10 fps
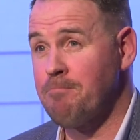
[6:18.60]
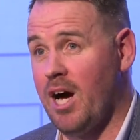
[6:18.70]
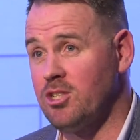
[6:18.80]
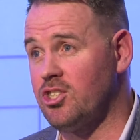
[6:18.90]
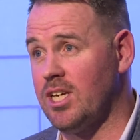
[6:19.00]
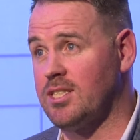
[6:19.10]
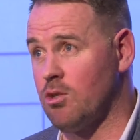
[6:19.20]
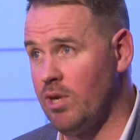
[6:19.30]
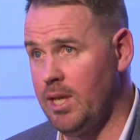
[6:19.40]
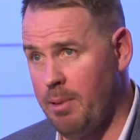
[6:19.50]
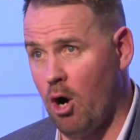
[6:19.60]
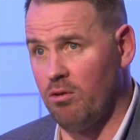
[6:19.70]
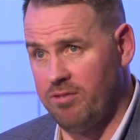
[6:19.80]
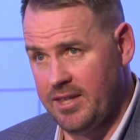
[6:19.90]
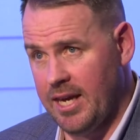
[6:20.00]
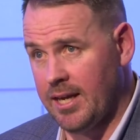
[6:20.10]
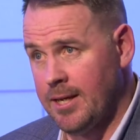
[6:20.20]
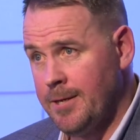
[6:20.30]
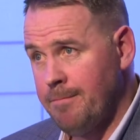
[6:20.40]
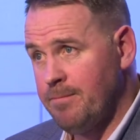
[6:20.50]
I just think it's a really powerful
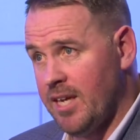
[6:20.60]
thing